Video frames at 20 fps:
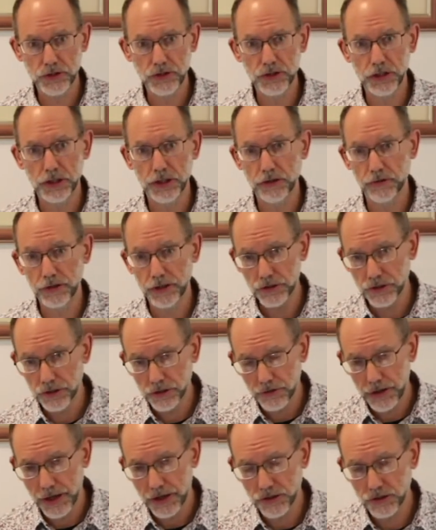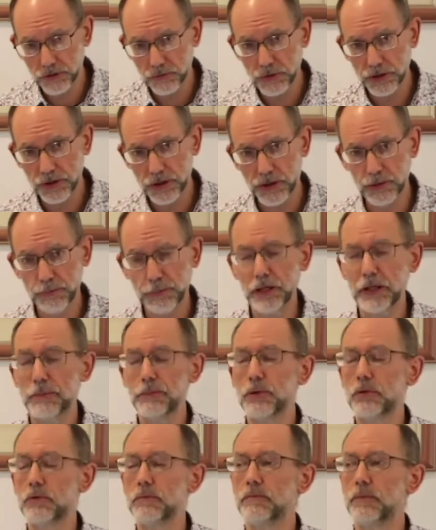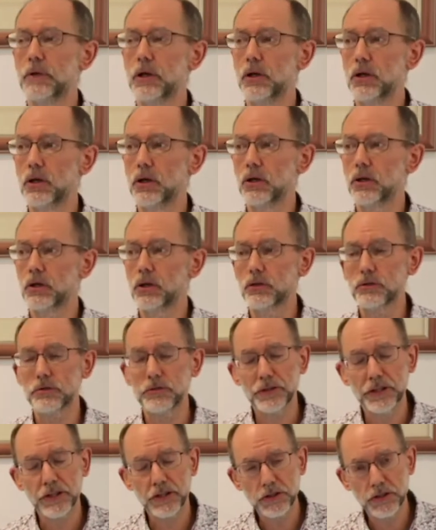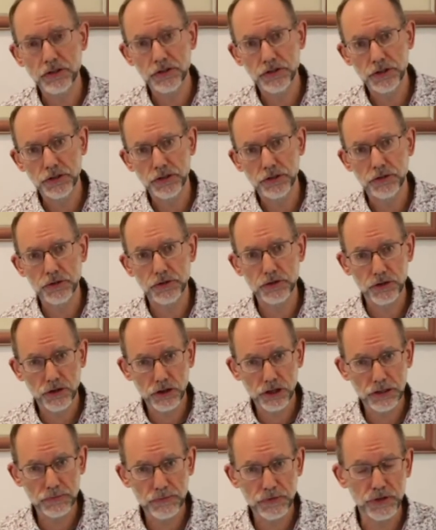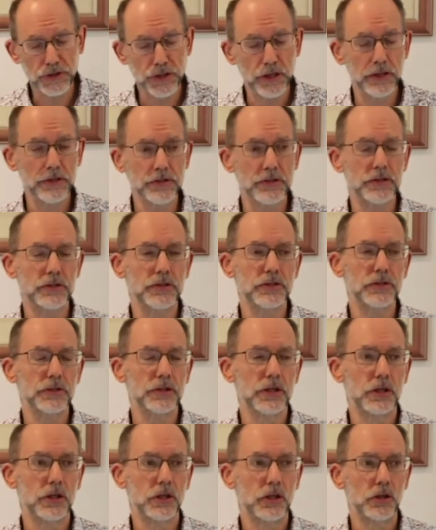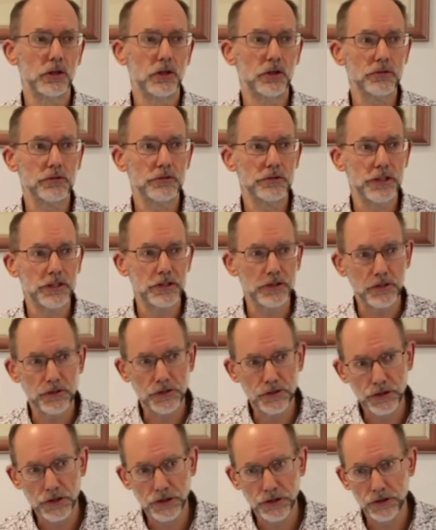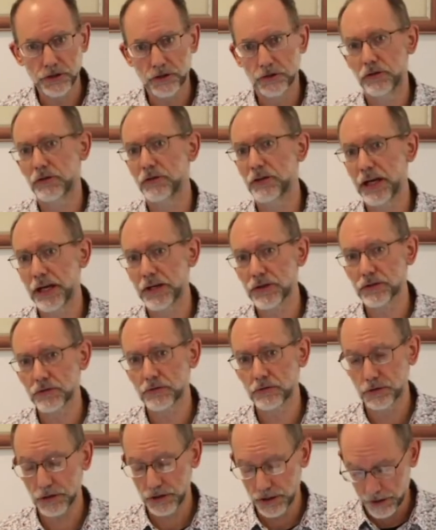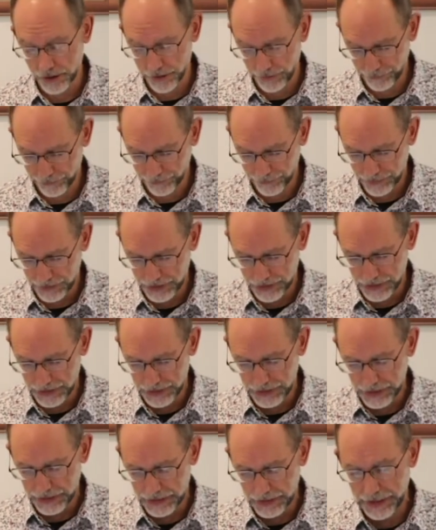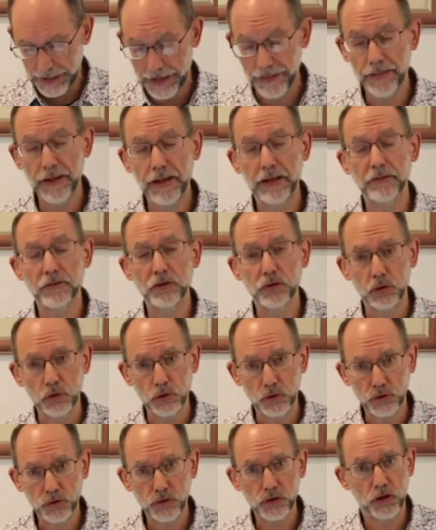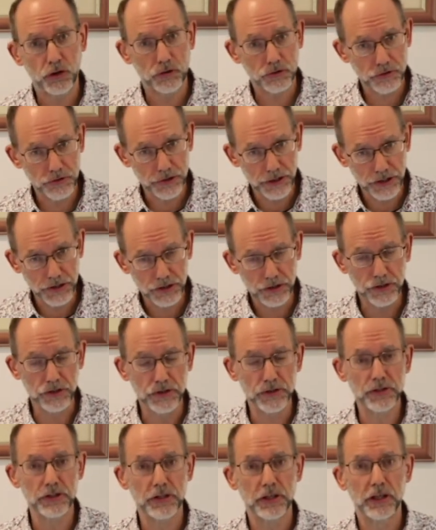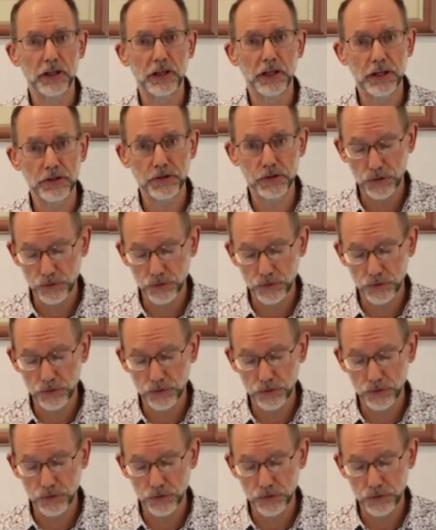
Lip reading: in your interaction with other people, contradictions in your circumstances, contradictions in your natural life, and then, of course, contradictions as you